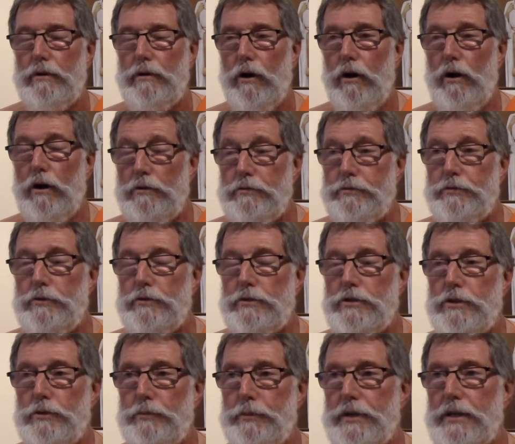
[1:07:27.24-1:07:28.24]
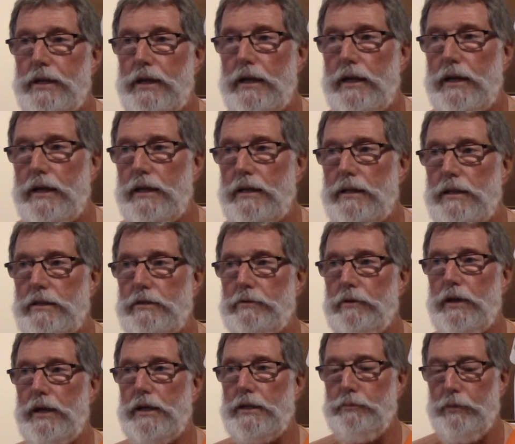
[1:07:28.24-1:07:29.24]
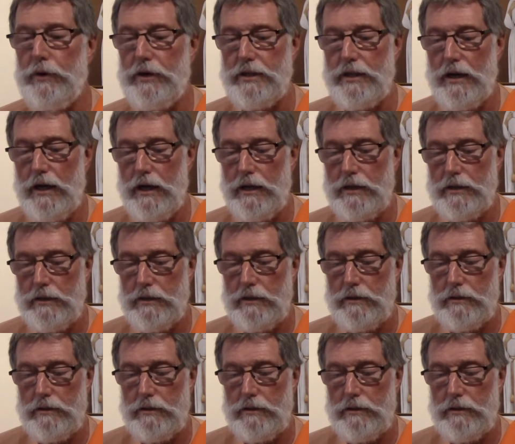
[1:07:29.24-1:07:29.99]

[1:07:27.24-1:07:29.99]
All food should be taken in this way as prasad.